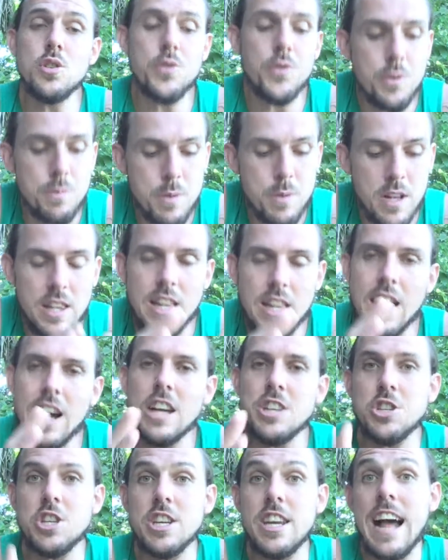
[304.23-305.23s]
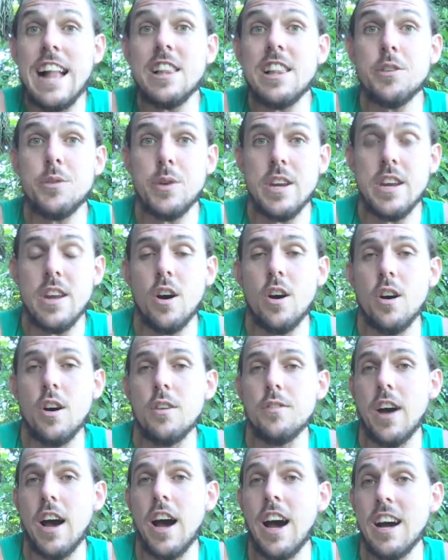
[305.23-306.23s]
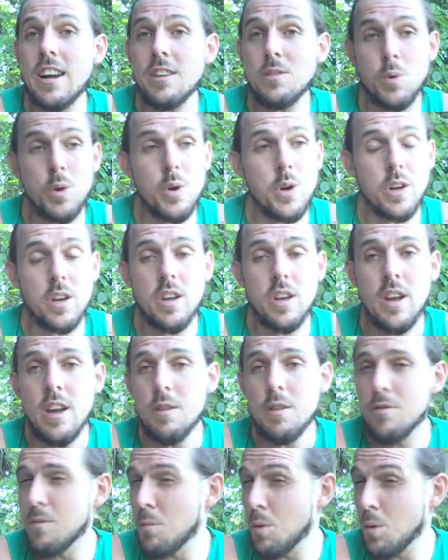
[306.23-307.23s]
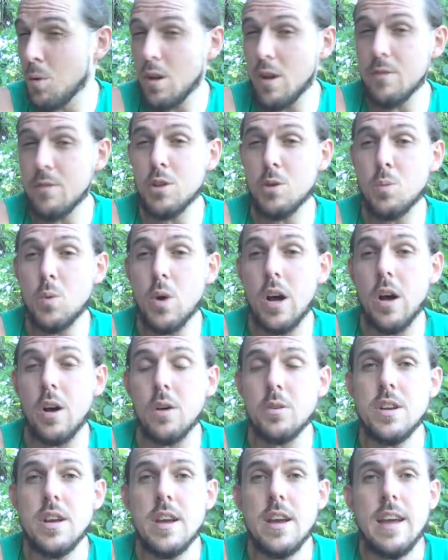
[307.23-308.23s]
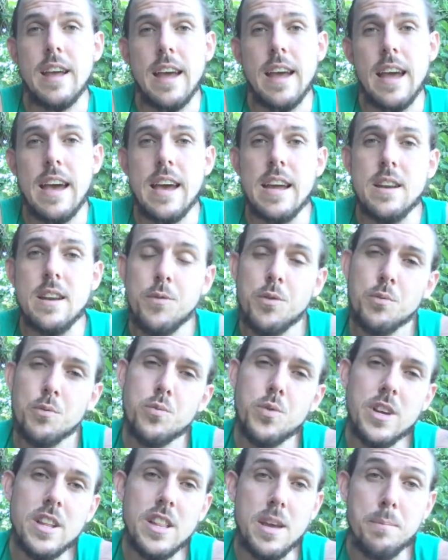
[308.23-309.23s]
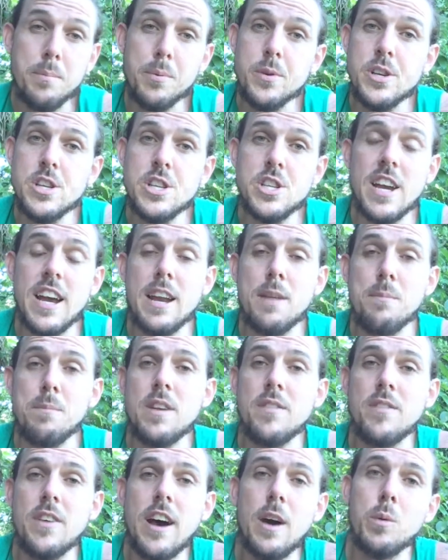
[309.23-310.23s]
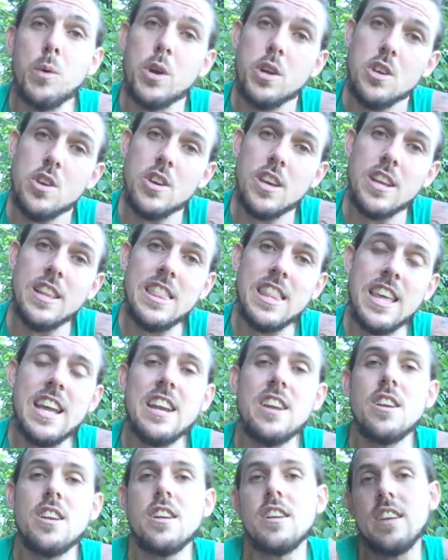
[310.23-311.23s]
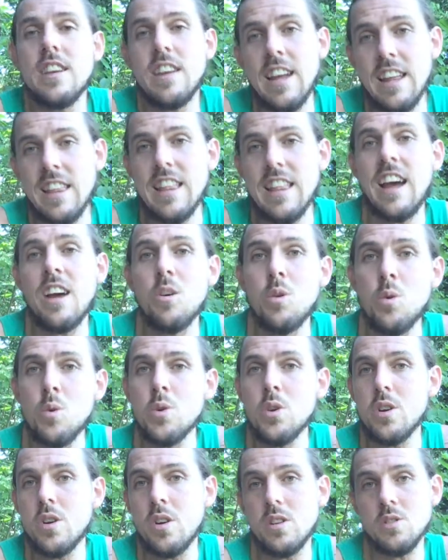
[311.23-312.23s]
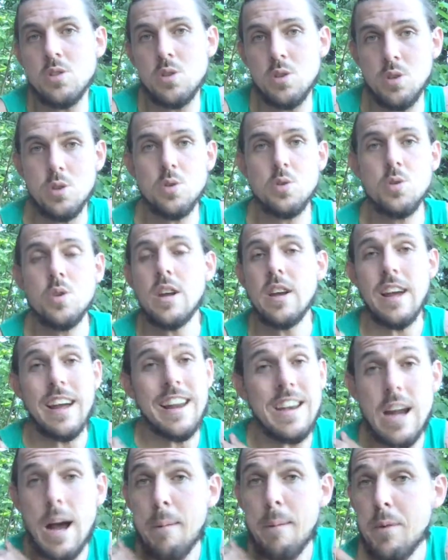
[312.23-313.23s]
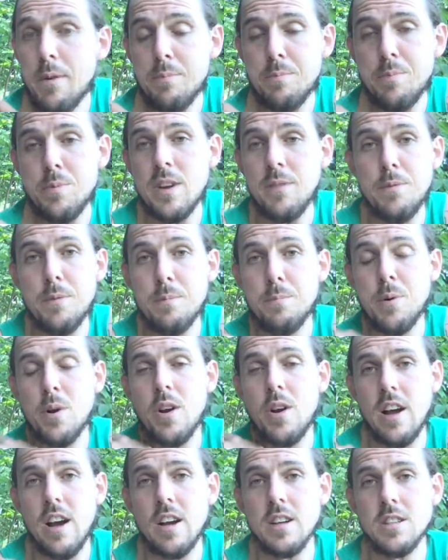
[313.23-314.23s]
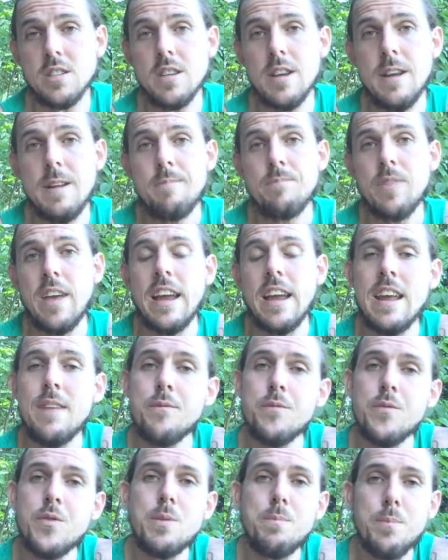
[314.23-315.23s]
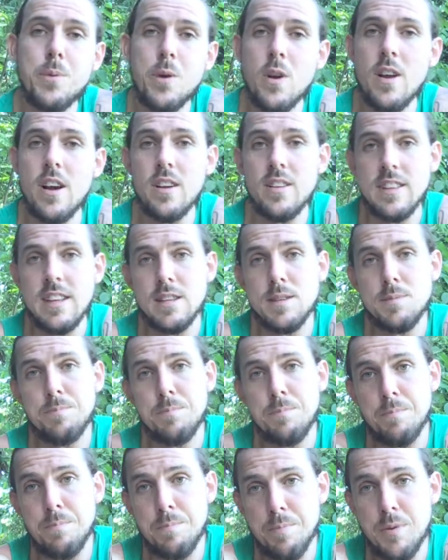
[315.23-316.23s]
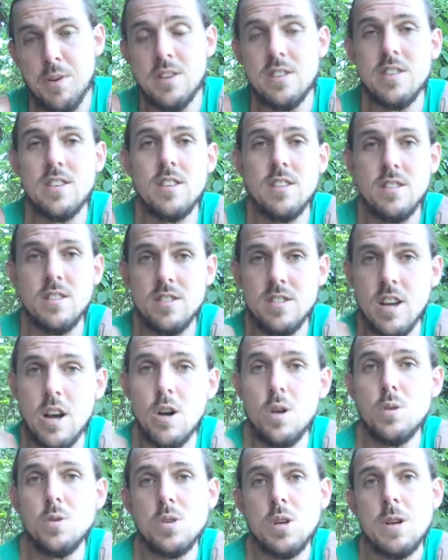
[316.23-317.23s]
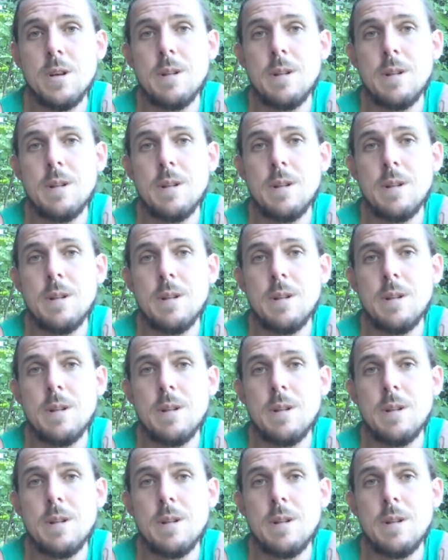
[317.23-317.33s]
from a large gallery of artwork from all over the world, and if you really appreciate a bit of artwork, you can then get that ordered onto a number of different products, and every product that's printed and sold,